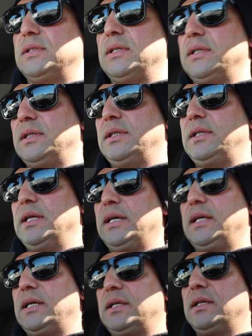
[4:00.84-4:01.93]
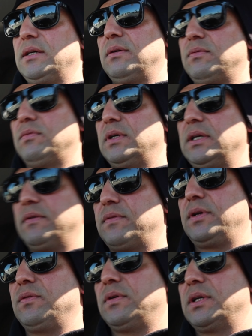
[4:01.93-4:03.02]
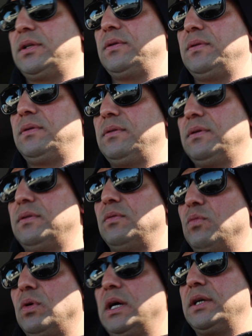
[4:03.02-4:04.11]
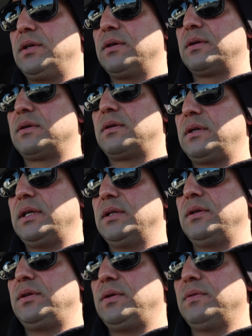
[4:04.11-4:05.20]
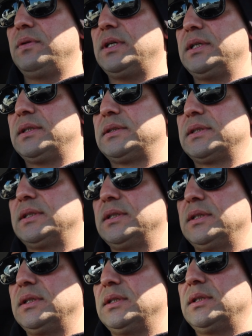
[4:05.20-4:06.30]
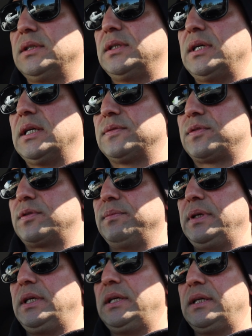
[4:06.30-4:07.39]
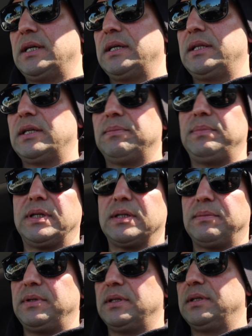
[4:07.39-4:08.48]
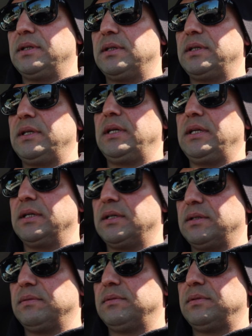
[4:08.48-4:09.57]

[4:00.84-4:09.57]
and then whatever you want to do while you're in the unit. As for me, I ended up becoming a, a uh,